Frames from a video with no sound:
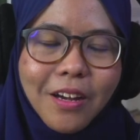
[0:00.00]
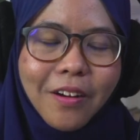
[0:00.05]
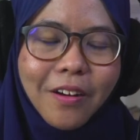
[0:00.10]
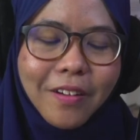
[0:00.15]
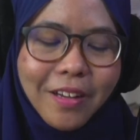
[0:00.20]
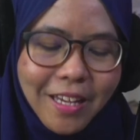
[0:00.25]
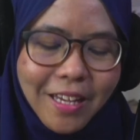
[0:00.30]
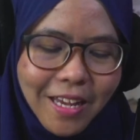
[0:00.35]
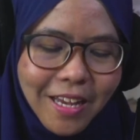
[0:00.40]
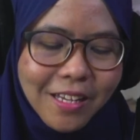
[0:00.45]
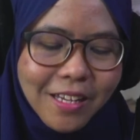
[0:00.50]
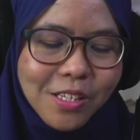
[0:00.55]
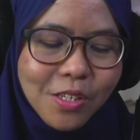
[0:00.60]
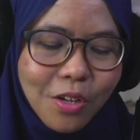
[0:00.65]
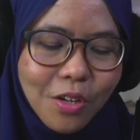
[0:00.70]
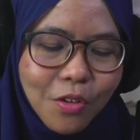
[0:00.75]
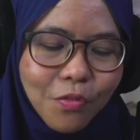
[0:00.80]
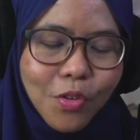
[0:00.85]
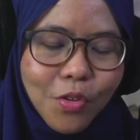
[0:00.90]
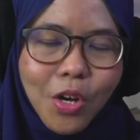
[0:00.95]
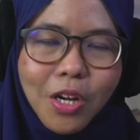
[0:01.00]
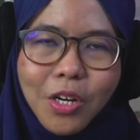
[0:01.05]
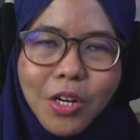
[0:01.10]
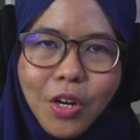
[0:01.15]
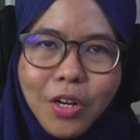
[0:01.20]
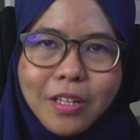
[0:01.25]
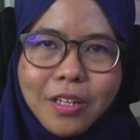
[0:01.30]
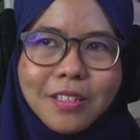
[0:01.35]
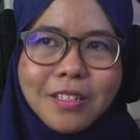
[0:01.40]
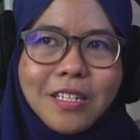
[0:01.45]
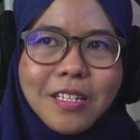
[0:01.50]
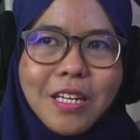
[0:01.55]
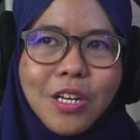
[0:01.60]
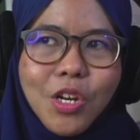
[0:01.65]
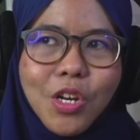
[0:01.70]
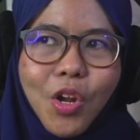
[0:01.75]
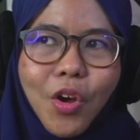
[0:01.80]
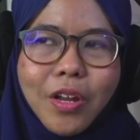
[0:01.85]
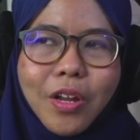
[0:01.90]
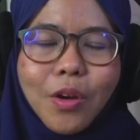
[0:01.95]
Okay, so if you are
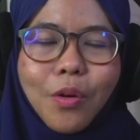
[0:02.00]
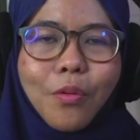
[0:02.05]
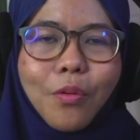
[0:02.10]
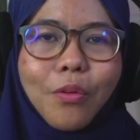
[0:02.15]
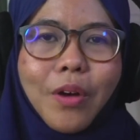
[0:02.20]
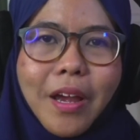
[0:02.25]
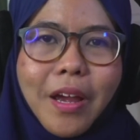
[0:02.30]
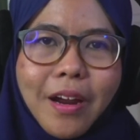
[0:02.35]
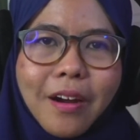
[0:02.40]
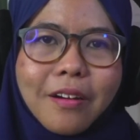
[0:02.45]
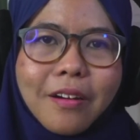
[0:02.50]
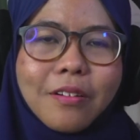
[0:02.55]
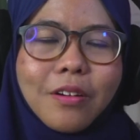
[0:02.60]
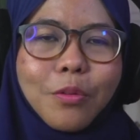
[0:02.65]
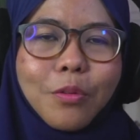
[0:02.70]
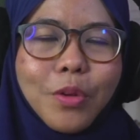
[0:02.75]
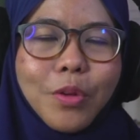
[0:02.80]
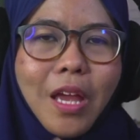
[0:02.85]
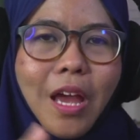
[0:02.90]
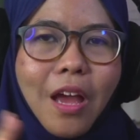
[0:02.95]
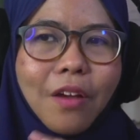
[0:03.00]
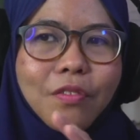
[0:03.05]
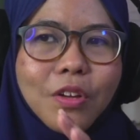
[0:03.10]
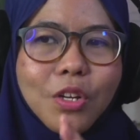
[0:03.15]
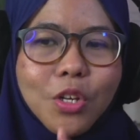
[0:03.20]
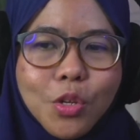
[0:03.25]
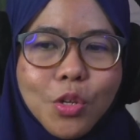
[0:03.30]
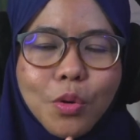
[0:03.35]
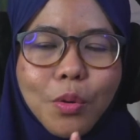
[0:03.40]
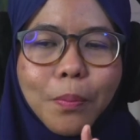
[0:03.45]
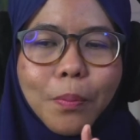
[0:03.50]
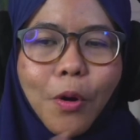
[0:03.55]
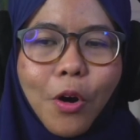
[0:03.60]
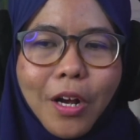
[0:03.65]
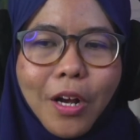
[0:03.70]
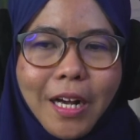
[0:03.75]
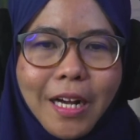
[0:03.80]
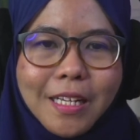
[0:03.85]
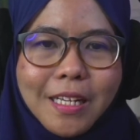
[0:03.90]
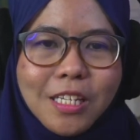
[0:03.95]
not aware, we have a new
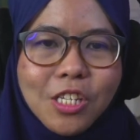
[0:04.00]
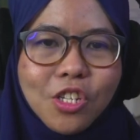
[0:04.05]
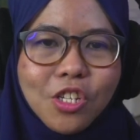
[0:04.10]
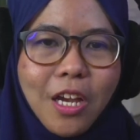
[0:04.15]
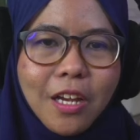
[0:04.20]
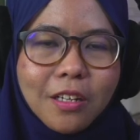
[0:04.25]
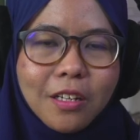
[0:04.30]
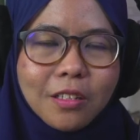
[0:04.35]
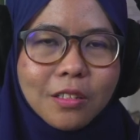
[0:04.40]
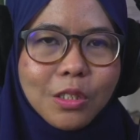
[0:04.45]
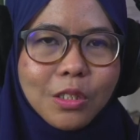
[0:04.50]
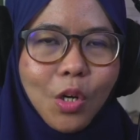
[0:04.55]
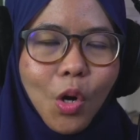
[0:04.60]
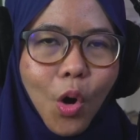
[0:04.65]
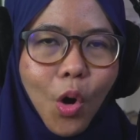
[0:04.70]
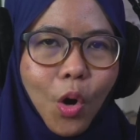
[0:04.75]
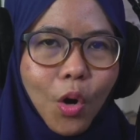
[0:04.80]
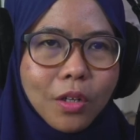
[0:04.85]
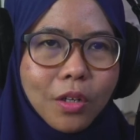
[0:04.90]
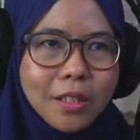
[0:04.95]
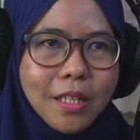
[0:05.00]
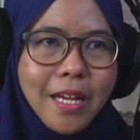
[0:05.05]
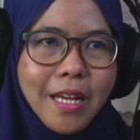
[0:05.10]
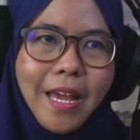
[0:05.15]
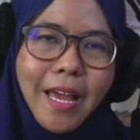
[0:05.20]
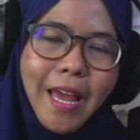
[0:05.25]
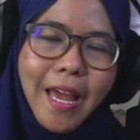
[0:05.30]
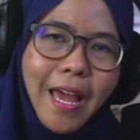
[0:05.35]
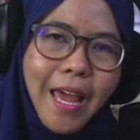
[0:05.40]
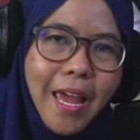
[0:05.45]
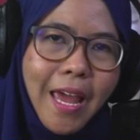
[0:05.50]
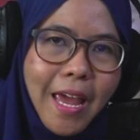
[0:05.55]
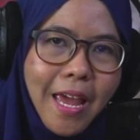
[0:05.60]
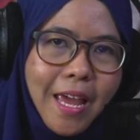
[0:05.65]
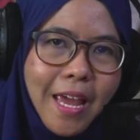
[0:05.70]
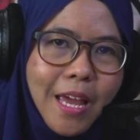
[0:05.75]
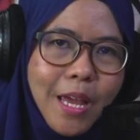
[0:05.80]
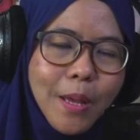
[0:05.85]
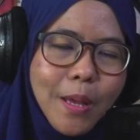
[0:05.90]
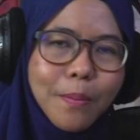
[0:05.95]
podcast channel called
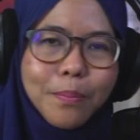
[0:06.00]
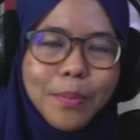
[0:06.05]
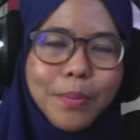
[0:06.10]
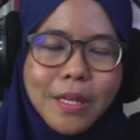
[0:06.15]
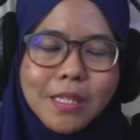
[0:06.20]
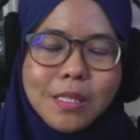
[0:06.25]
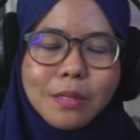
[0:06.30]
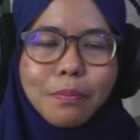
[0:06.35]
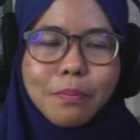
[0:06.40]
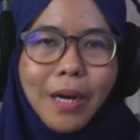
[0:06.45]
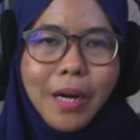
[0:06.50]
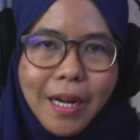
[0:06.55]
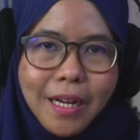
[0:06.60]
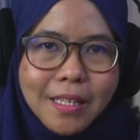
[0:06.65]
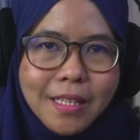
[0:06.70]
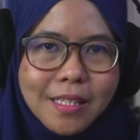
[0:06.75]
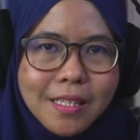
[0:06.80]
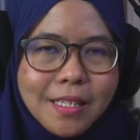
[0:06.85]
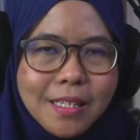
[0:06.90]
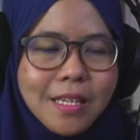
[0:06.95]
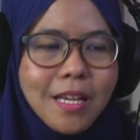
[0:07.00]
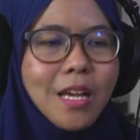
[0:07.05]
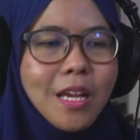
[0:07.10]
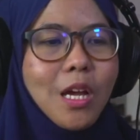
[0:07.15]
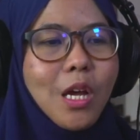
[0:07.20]
Hey Biz Buds.